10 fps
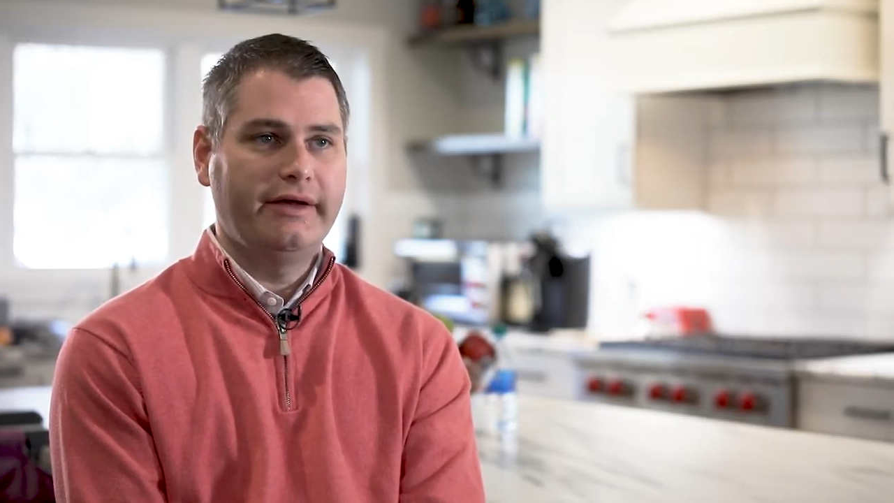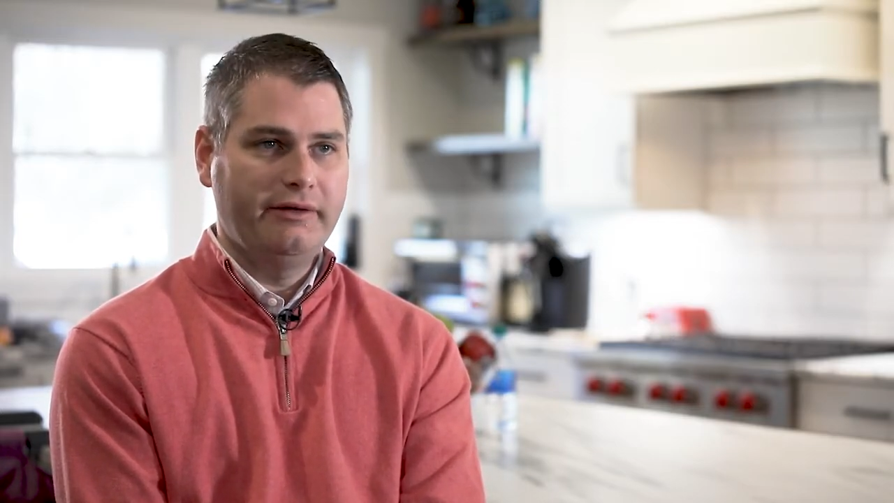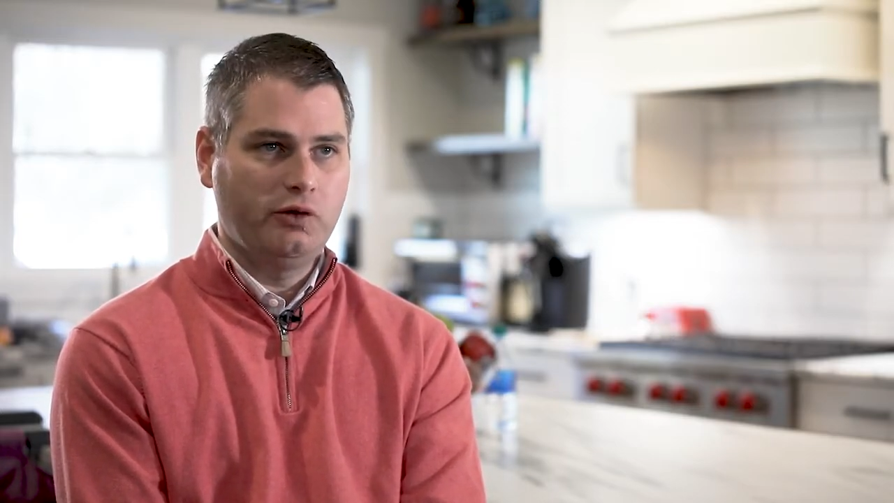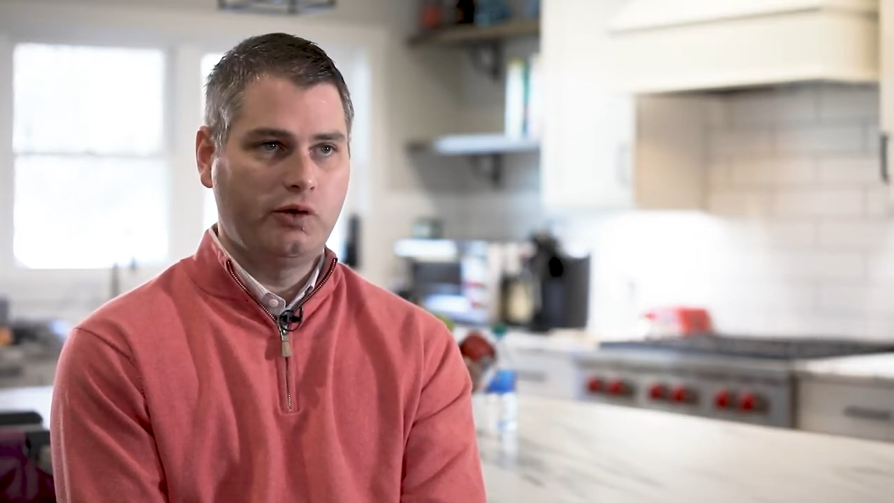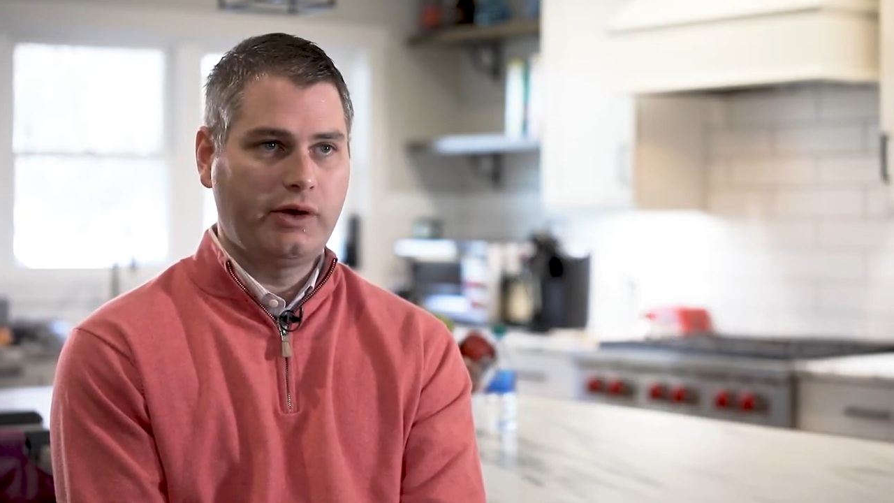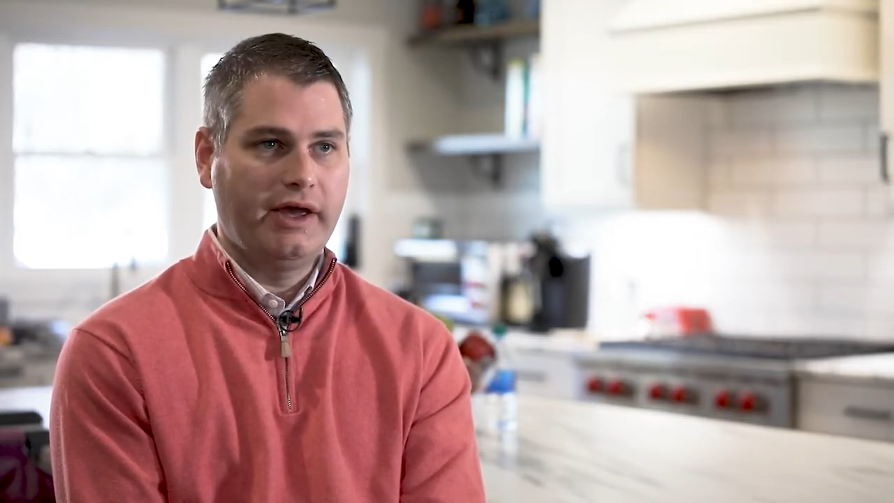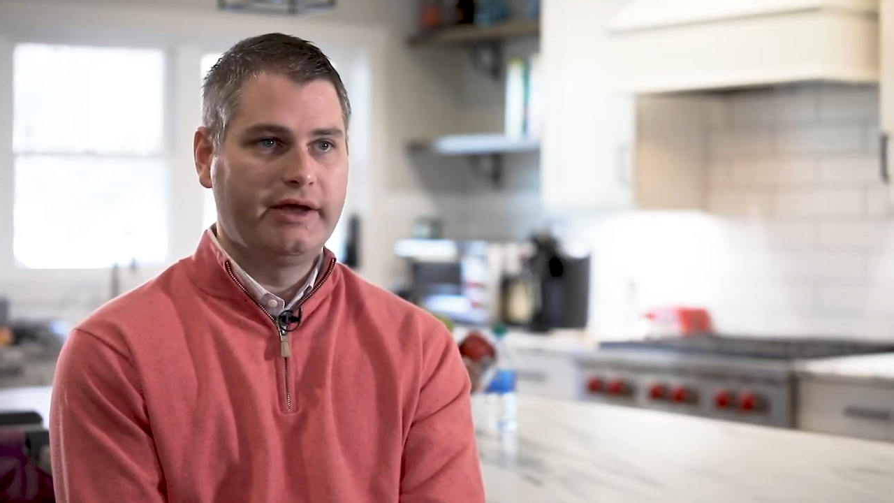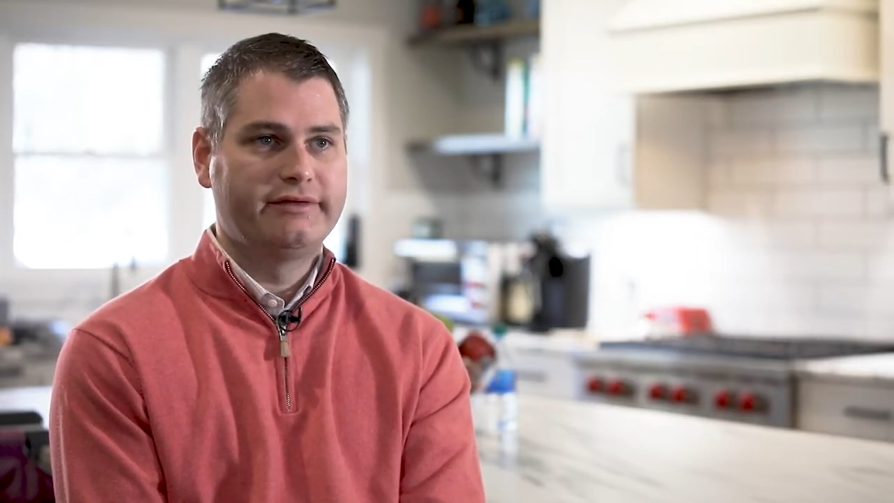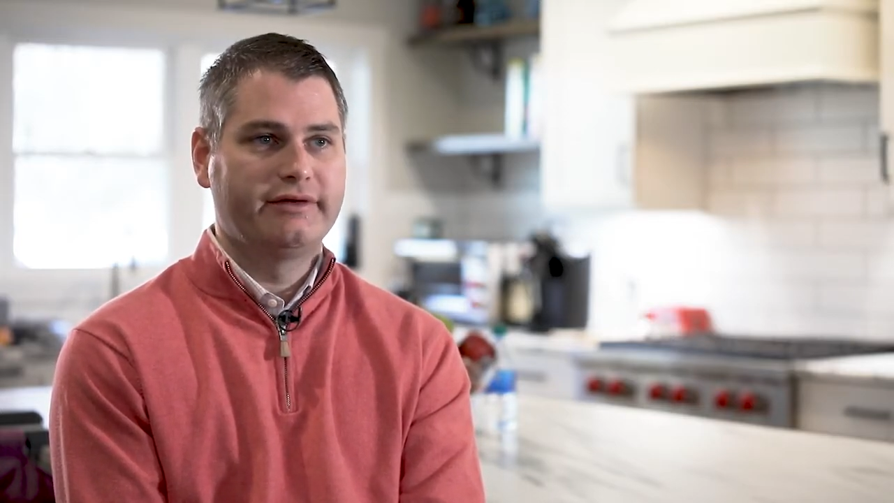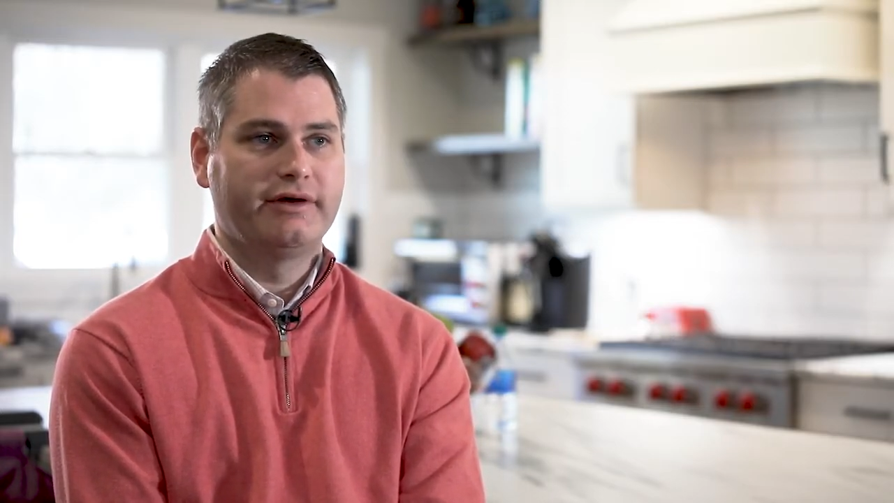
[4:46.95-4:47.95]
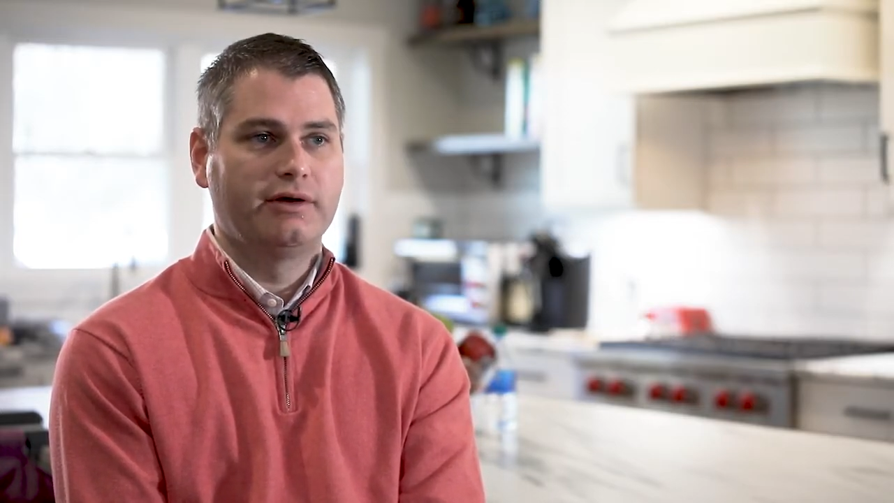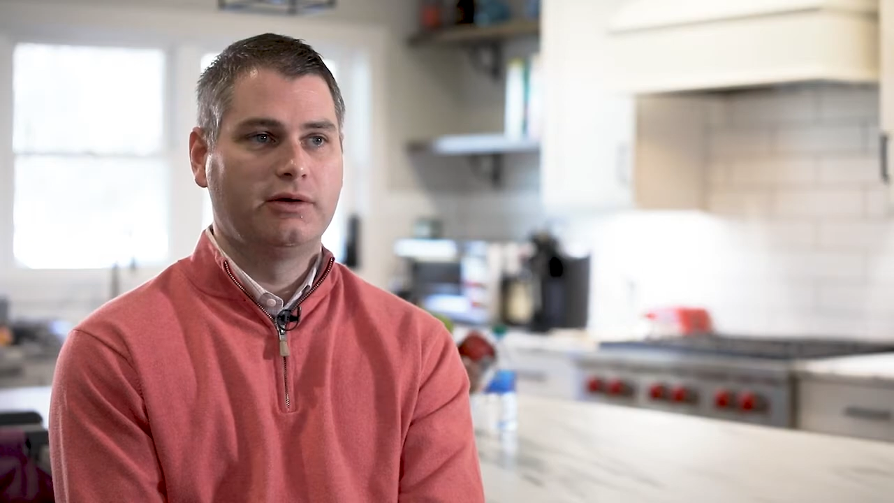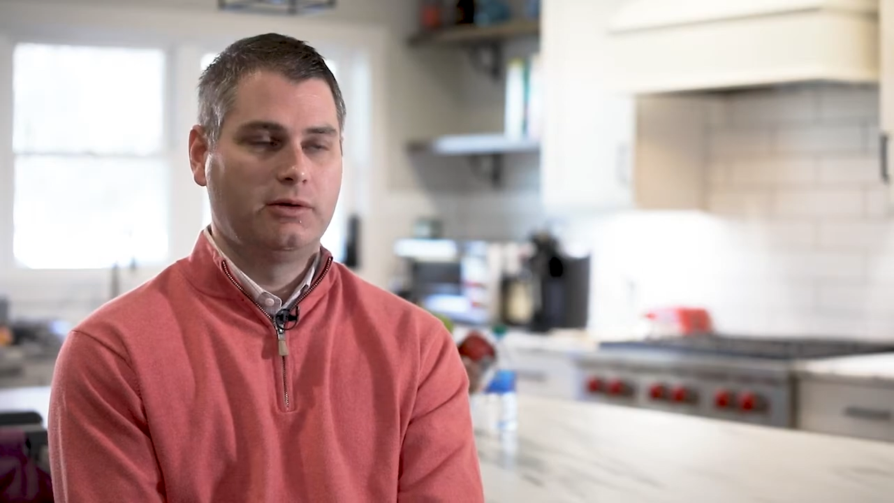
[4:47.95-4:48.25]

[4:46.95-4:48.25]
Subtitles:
it's okay to